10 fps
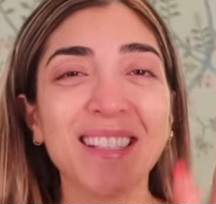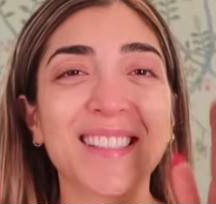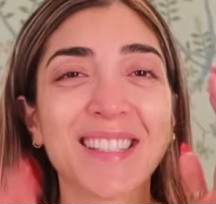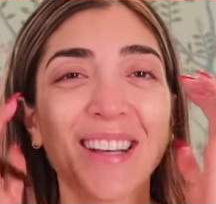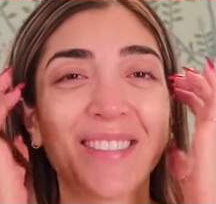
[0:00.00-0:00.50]

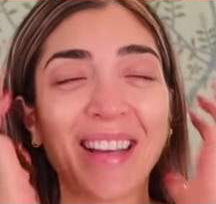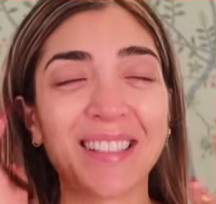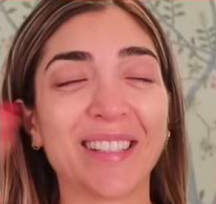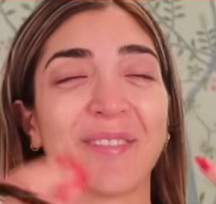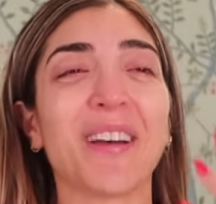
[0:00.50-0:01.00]

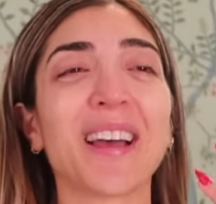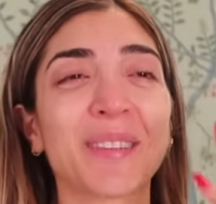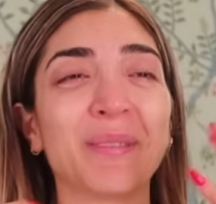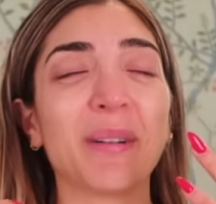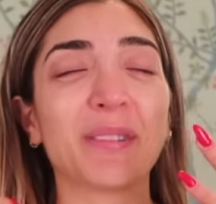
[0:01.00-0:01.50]
G-O-S, and the fact
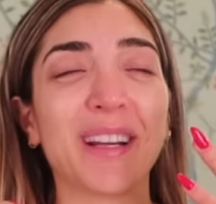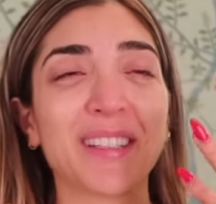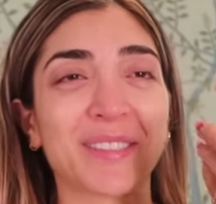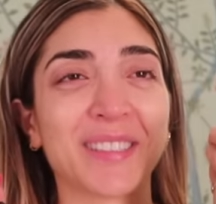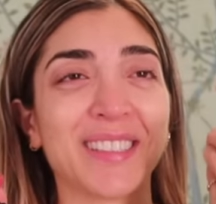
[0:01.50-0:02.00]
that Mama
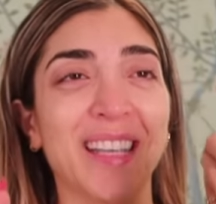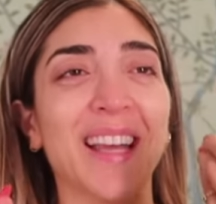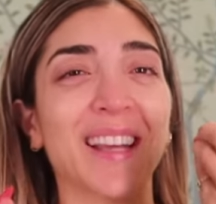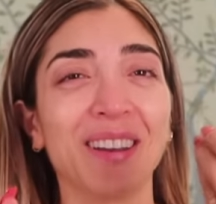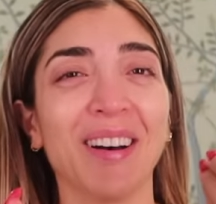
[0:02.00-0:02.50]
Rachel was
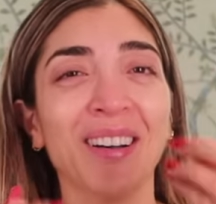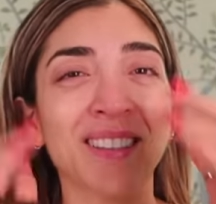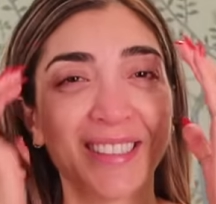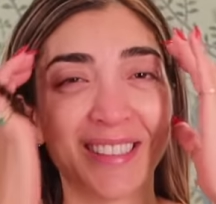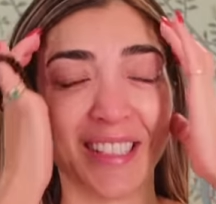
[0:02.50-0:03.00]
saying
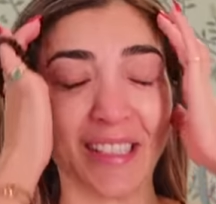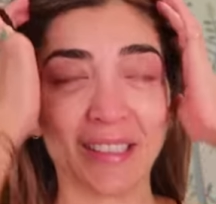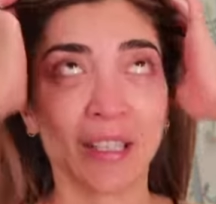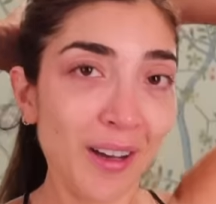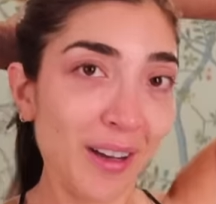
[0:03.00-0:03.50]
goss
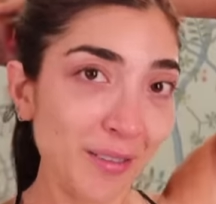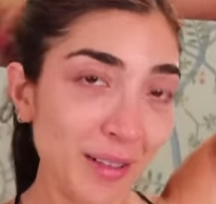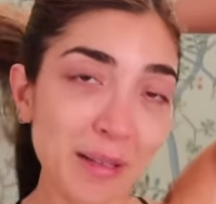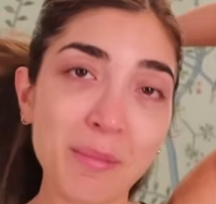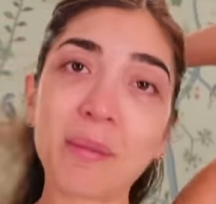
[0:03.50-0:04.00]
just, oh, it
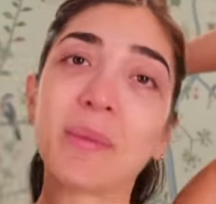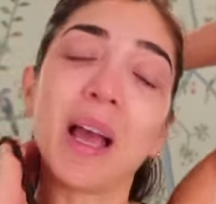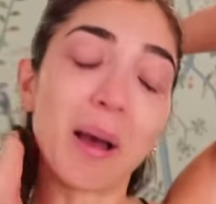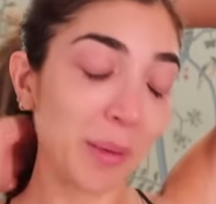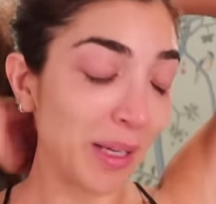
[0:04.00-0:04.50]
really made me
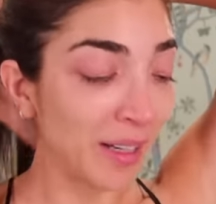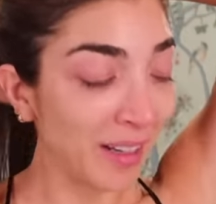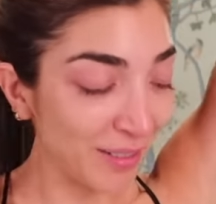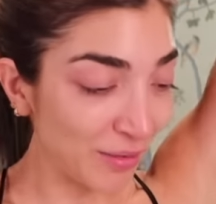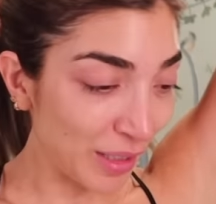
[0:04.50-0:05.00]
happy.
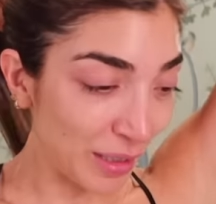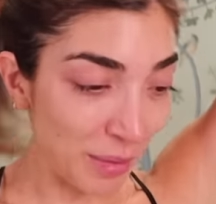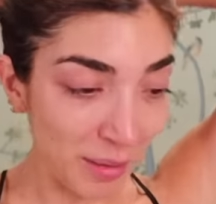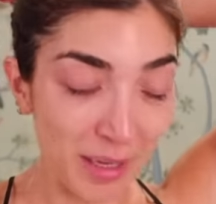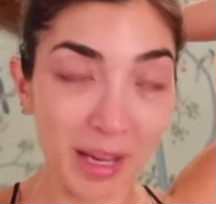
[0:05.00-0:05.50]
It really
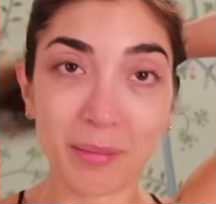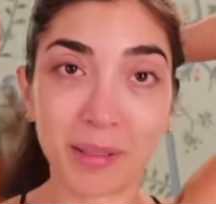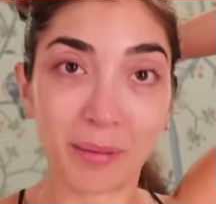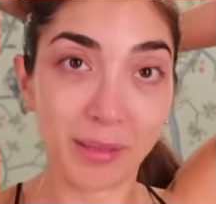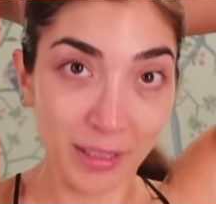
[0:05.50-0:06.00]
made me
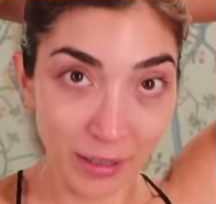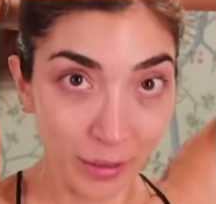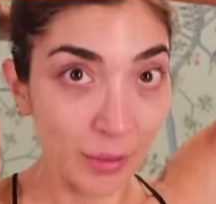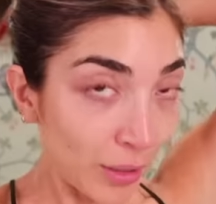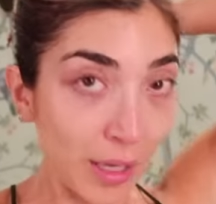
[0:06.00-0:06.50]
happy, let me tell
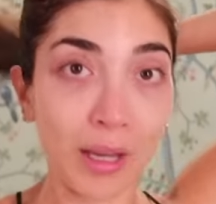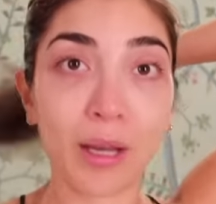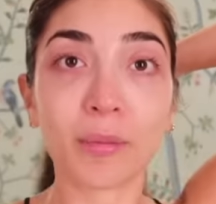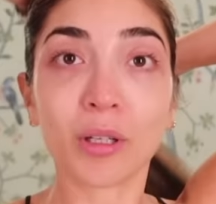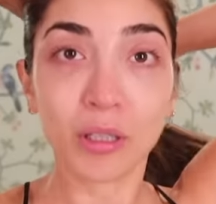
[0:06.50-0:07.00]
you. Okay,
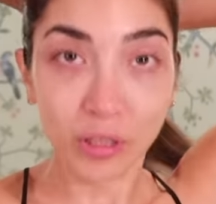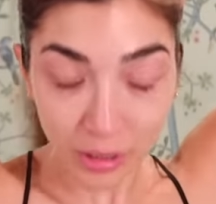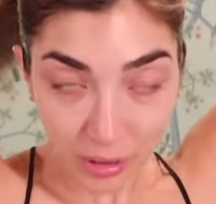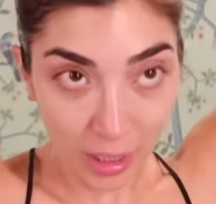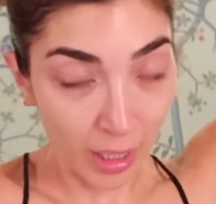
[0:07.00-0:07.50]
I'm gonna
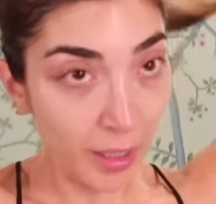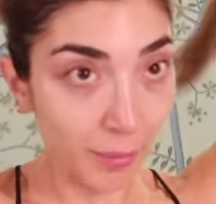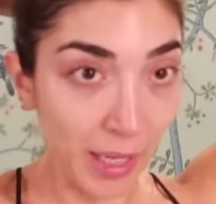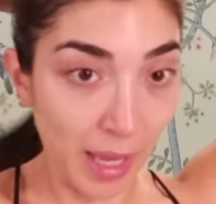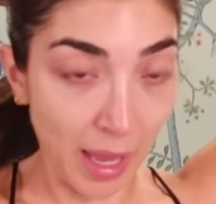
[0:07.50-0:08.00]
just tie
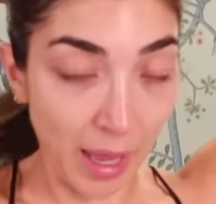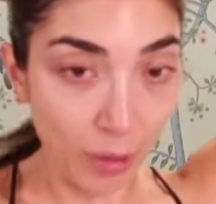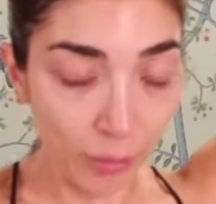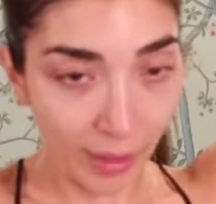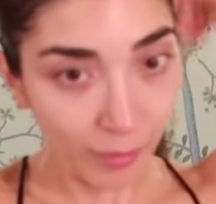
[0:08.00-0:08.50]
up my hair.
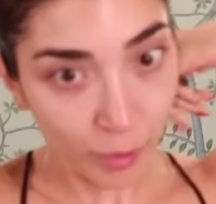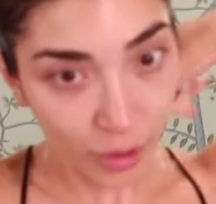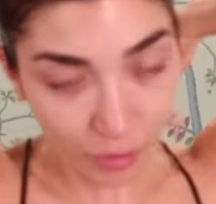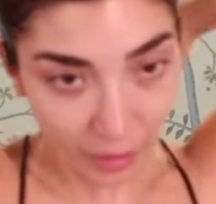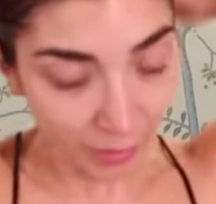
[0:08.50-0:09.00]
Oh, I haven't
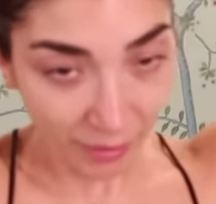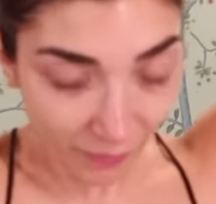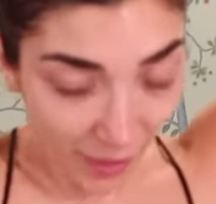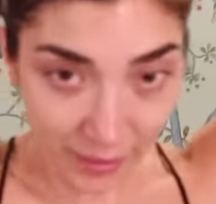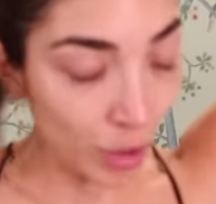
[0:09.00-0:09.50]
moisturized my
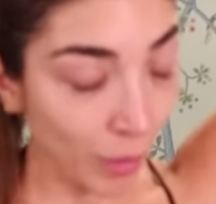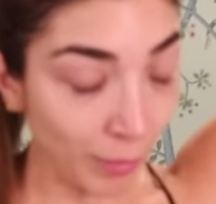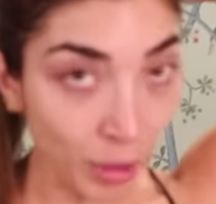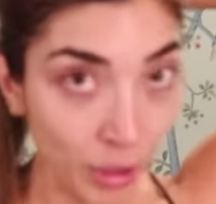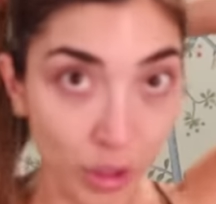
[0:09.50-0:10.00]
face. You know what
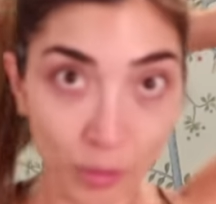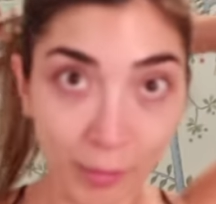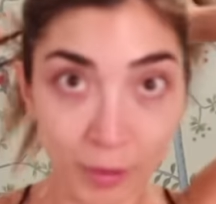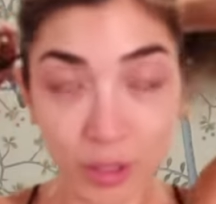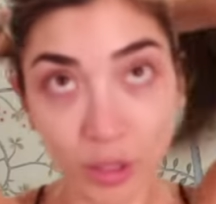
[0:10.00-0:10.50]
I'm gonna do?
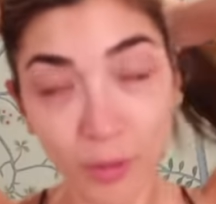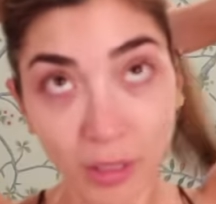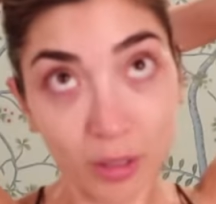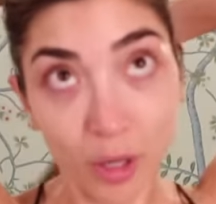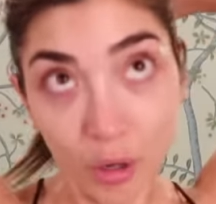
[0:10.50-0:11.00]
I'm gonna do a
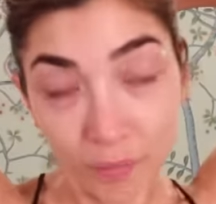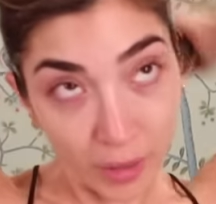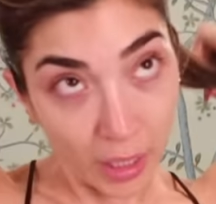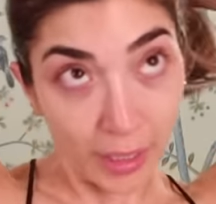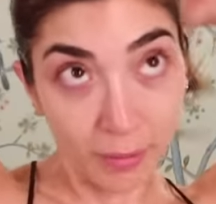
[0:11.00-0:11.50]
little
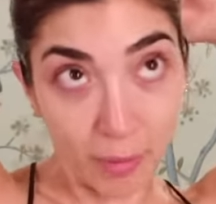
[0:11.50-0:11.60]
overnight